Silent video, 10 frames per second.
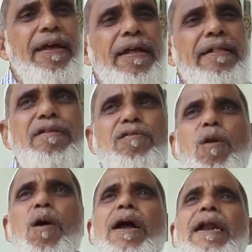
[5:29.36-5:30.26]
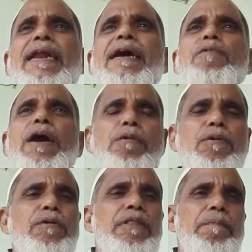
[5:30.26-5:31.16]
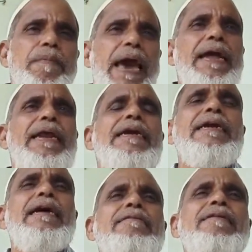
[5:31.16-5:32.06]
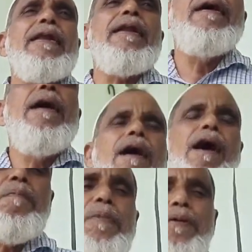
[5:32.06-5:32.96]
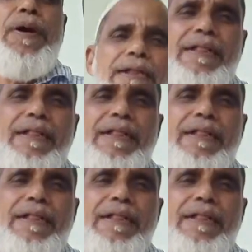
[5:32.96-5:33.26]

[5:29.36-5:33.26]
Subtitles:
This we have to, the main intention of doing